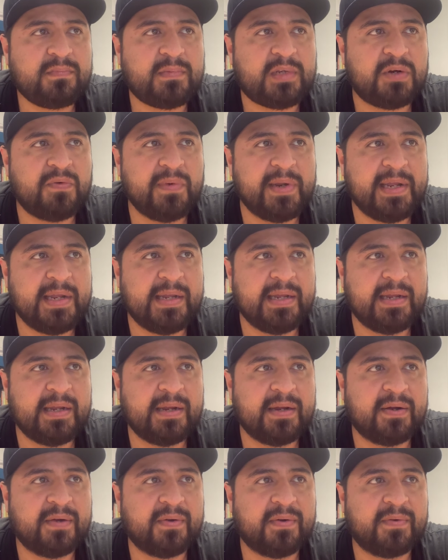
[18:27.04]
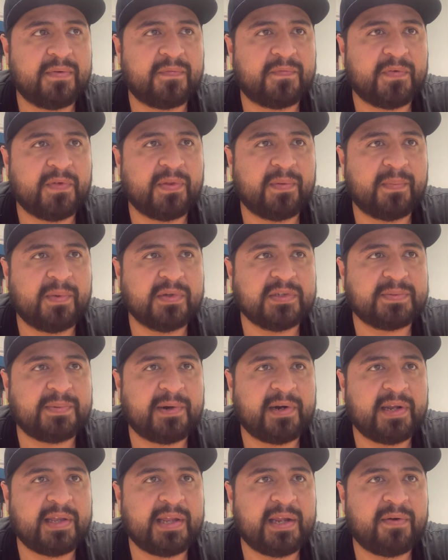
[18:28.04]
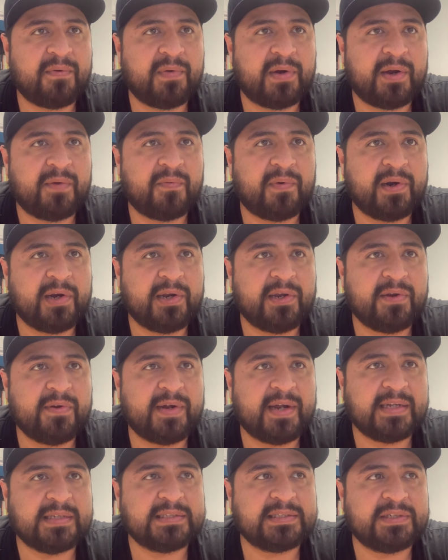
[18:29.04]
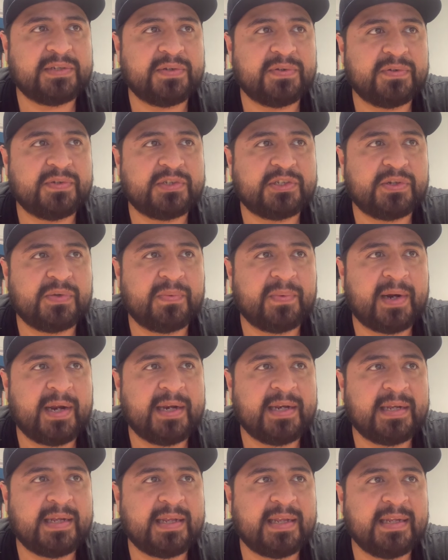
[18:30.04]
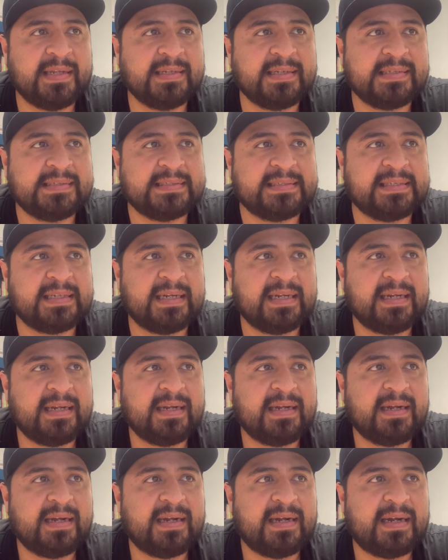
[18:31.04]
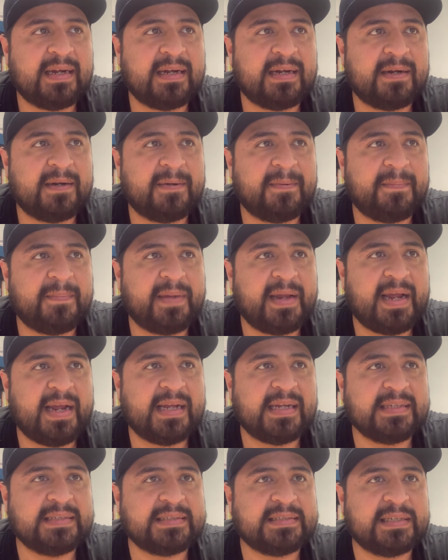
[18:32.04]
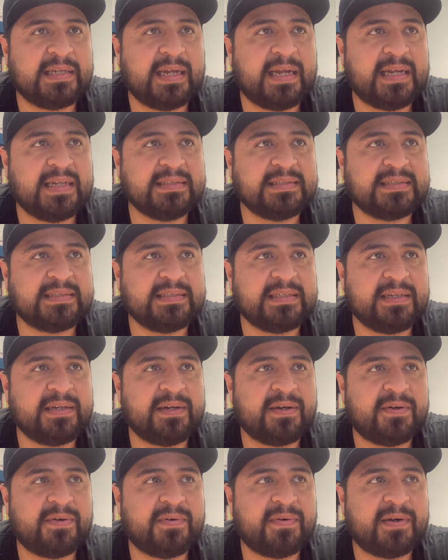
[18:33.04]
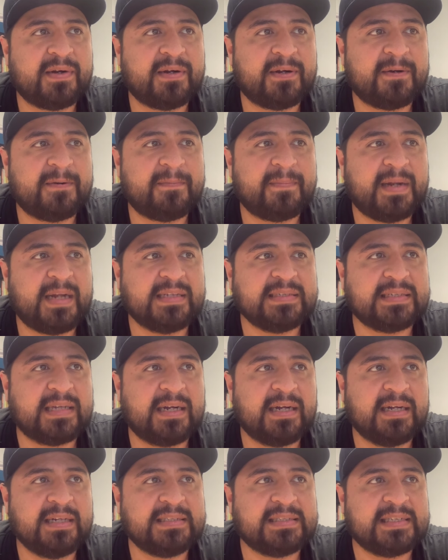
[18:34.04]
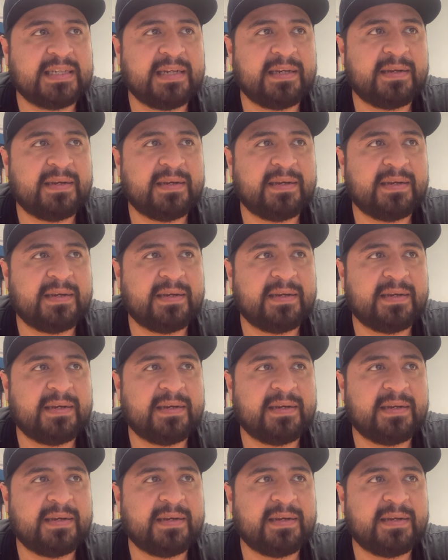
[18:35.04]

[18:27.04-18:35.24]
for the most part, I think I wanted you guys to write this as as us